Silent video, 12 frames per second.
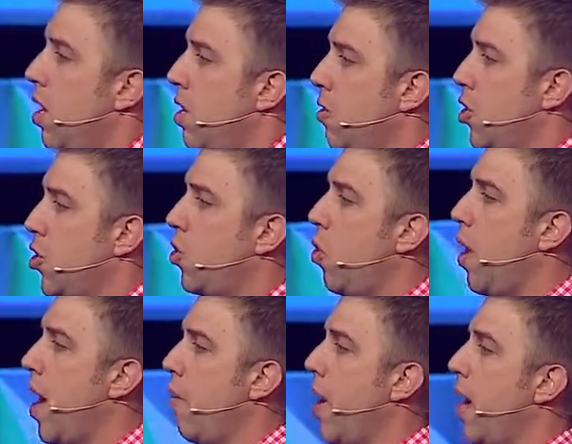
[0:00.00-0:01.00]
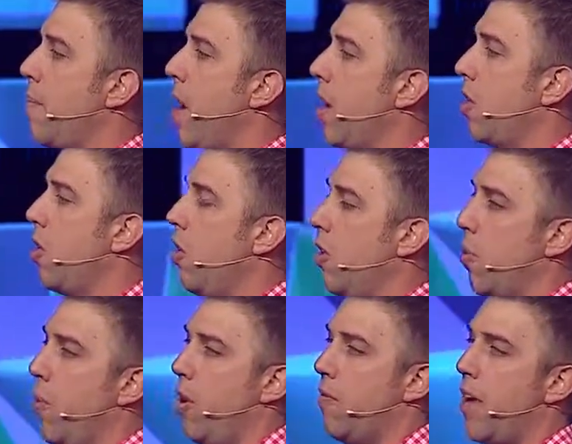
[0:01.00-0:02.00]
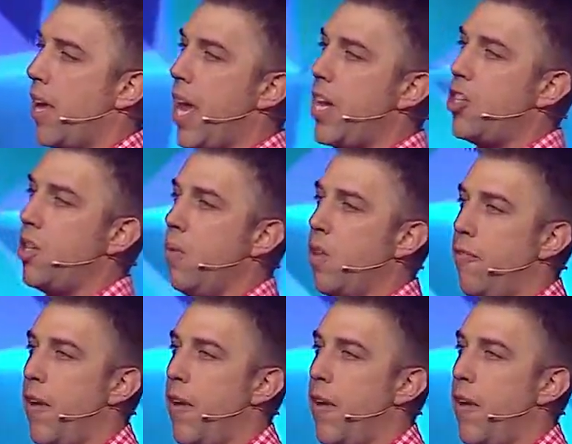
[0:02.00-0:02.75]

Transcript: There's a story I read about a girl that went on vacation with her